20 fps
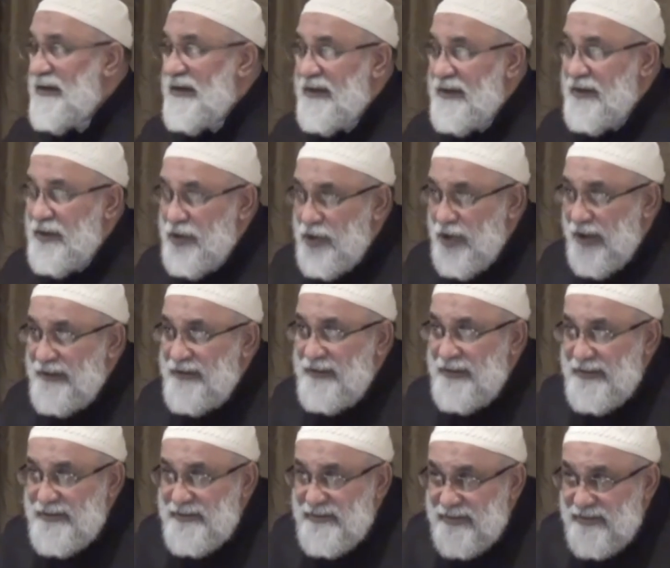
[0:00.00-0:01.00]
a
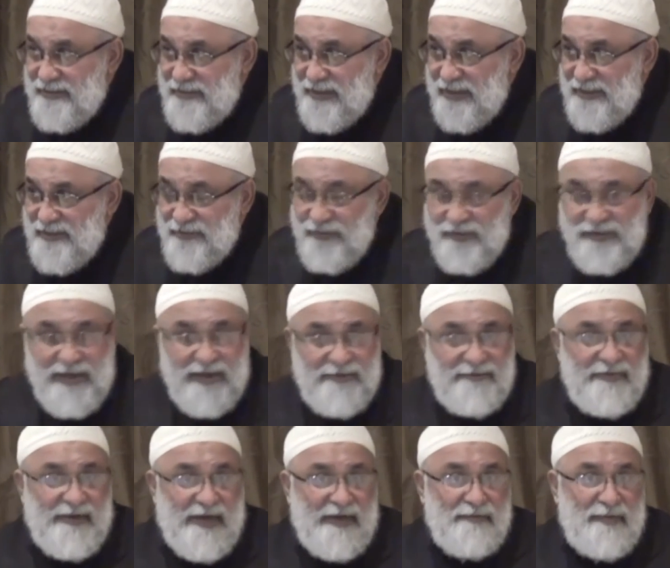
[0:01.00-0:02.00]
godly successful
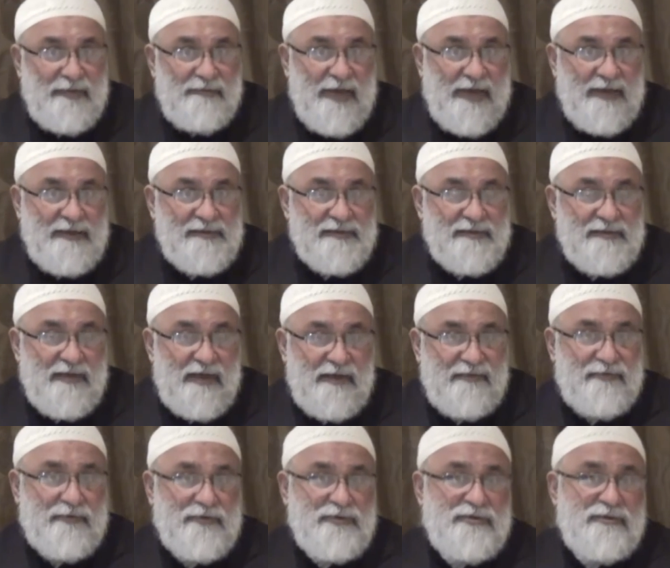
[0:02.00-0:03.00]
life, can be based.
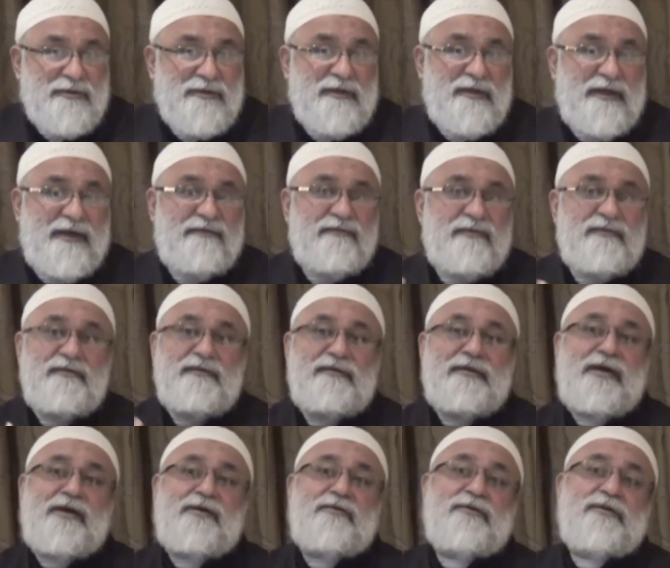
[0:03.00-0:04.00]
Unfortunately, everything
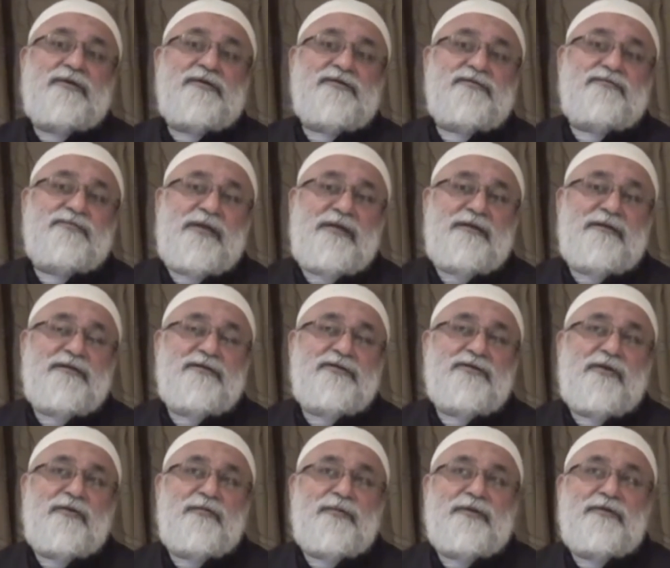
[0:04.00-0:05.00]
now is being
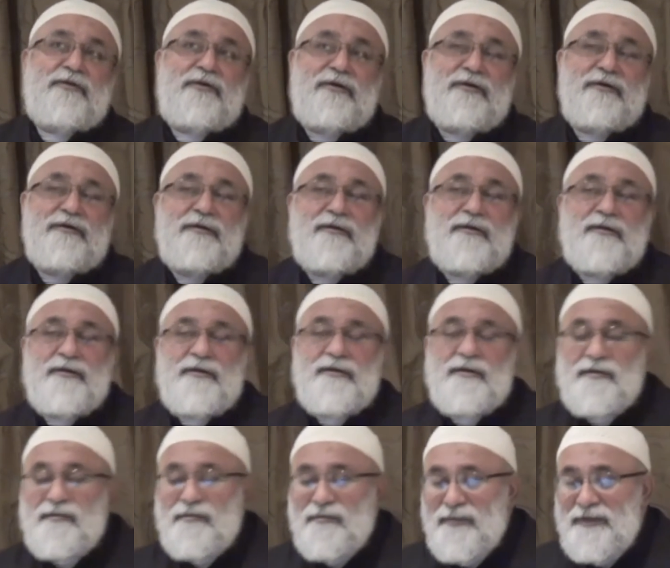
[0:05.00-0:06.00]
determined on
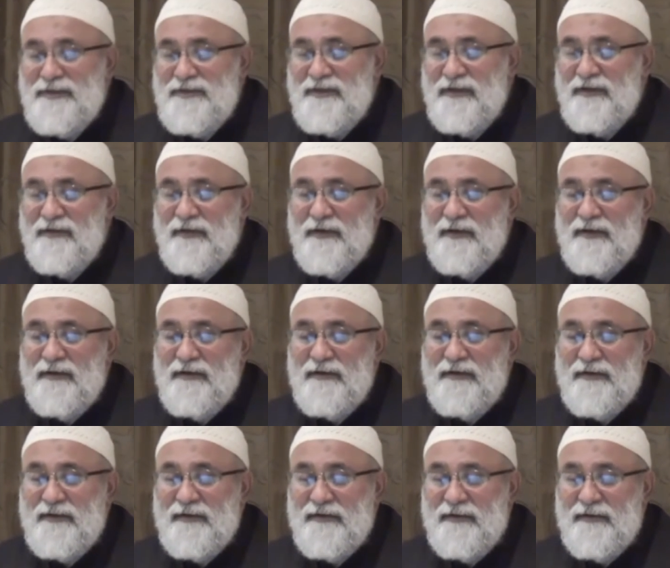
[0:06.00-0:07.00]
material
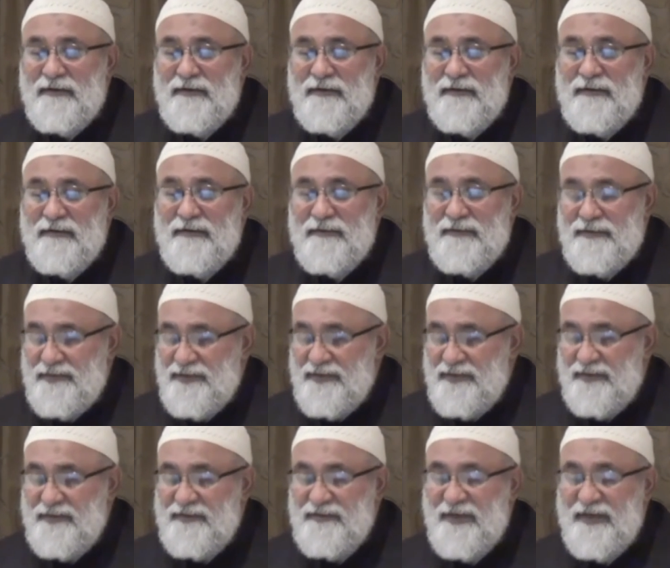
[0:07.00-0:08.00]

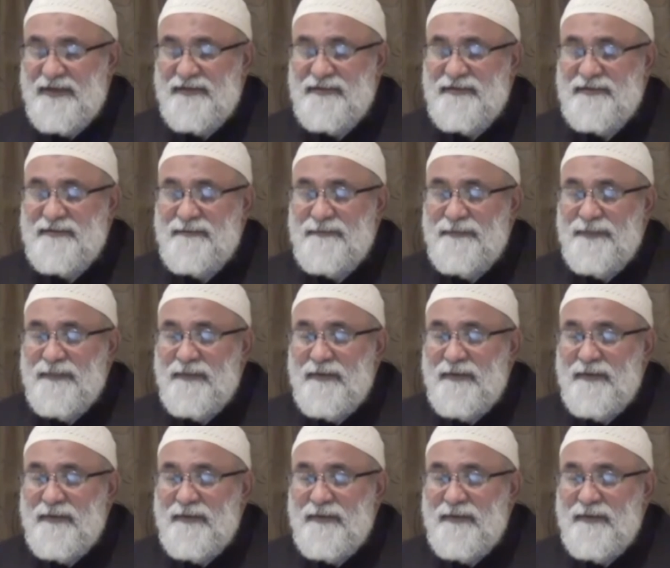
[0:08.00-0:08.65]
success.